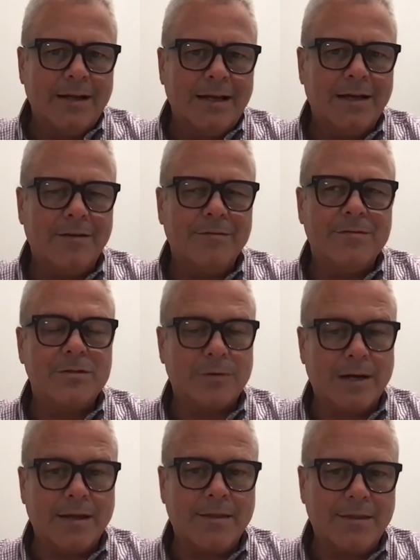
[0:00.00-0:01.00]
have
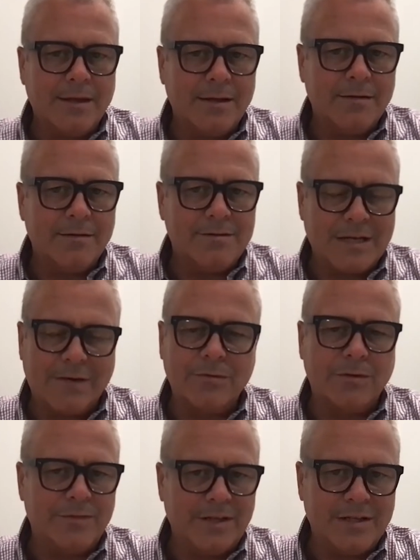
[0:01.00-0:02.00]
strength in
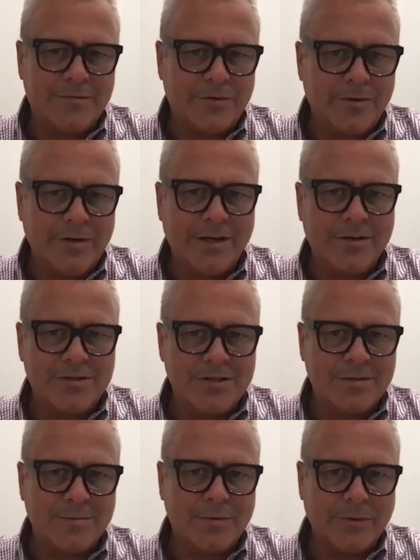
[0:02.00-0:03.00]
several of these for your
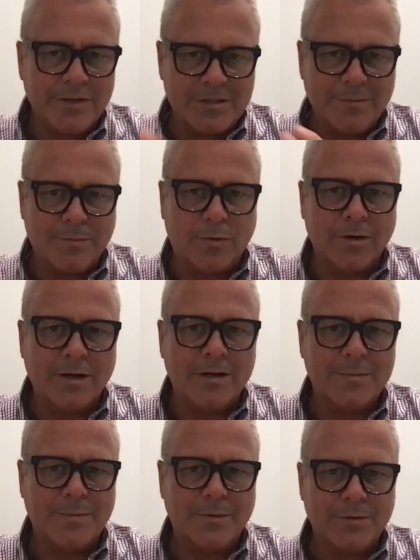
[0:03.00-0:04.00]
ecosystem to really support
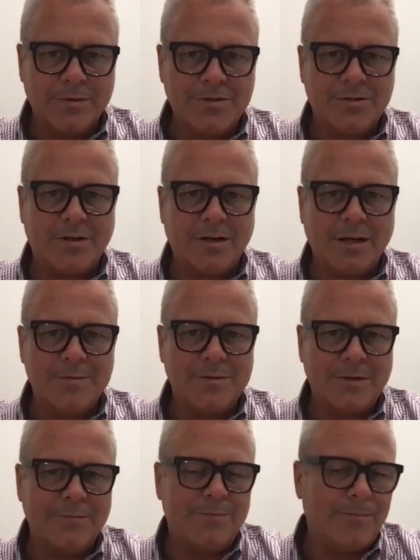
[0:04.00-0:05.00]
entrepreneurs, startups,
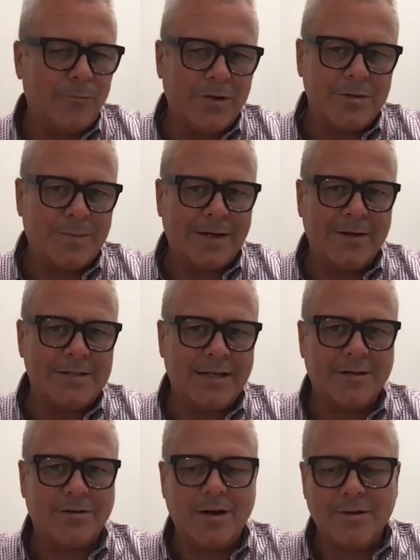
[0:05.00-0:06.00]
and whether it's biotech
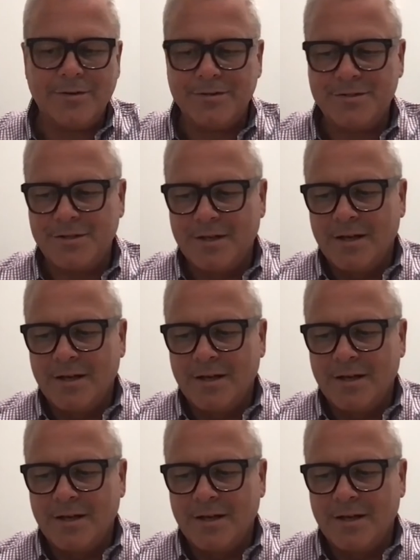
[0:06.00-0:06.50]
or others.